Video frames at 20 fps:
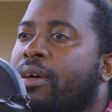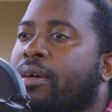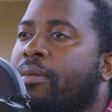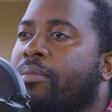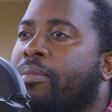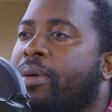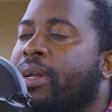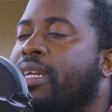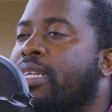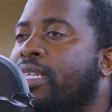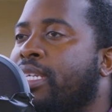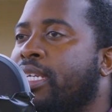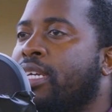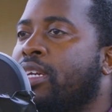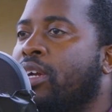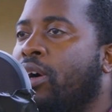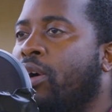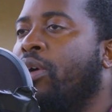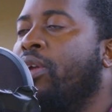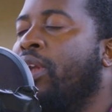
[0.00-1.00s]
but indeed
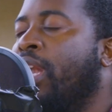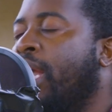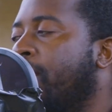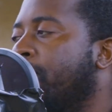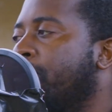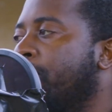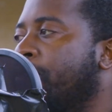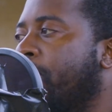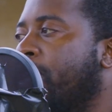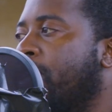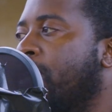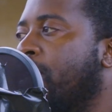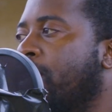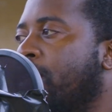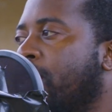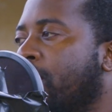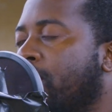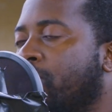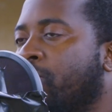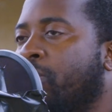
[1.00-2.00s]
all lives matter
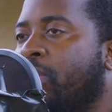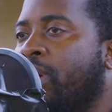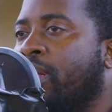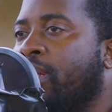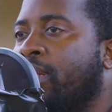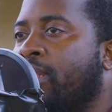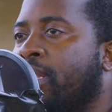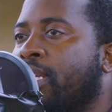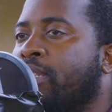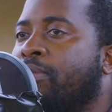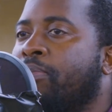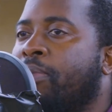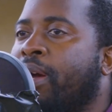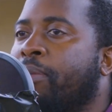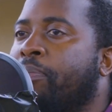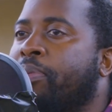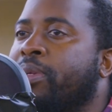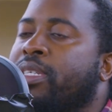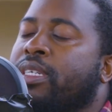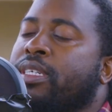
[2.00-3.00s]
as well. That's my
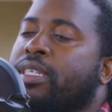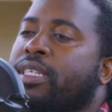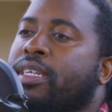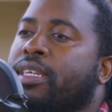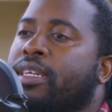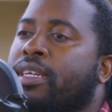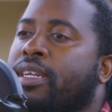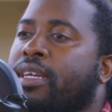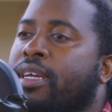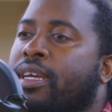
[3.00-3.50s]
position.